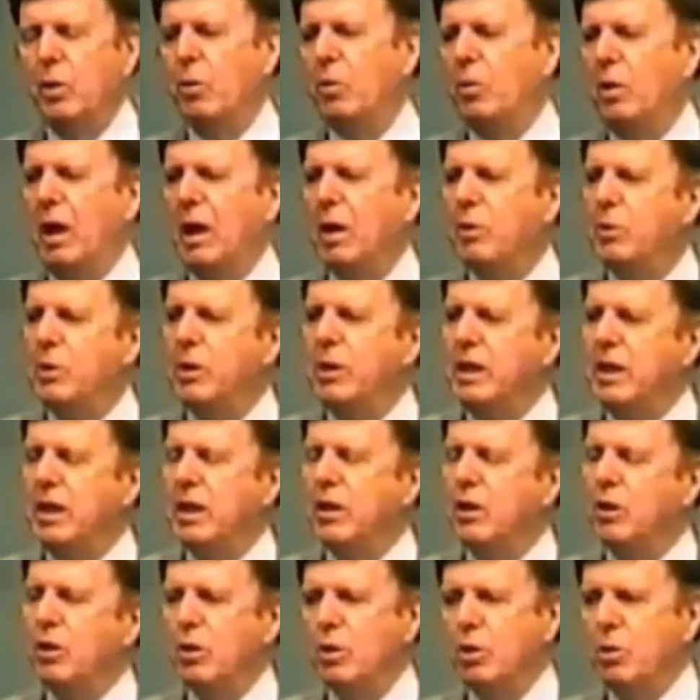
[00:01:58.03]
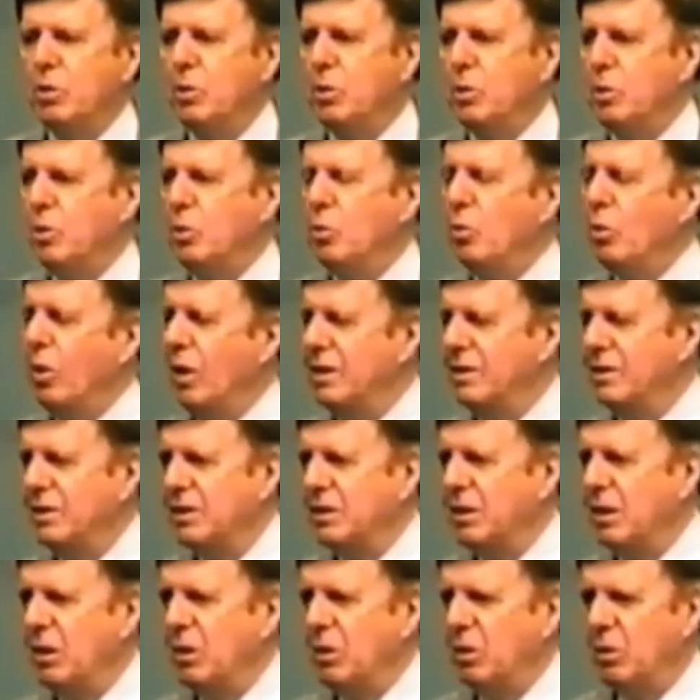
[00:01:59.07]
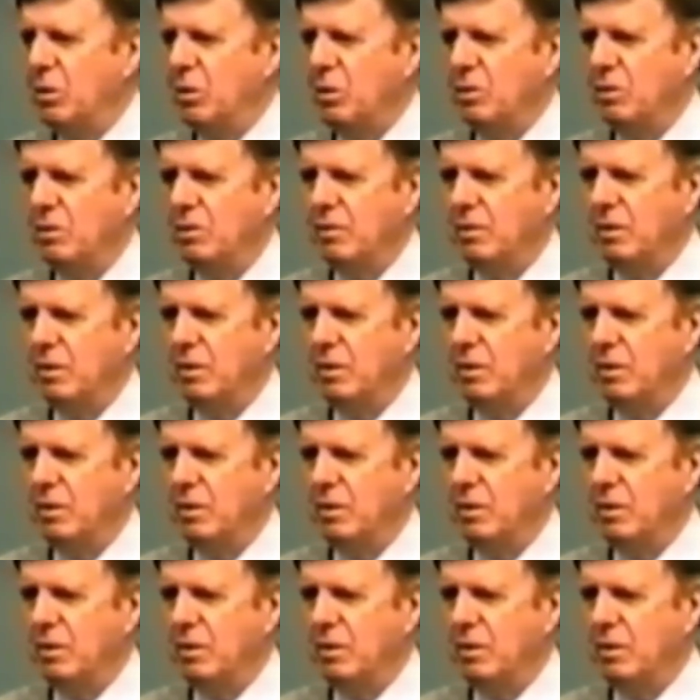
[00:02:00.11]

why would he include one soul?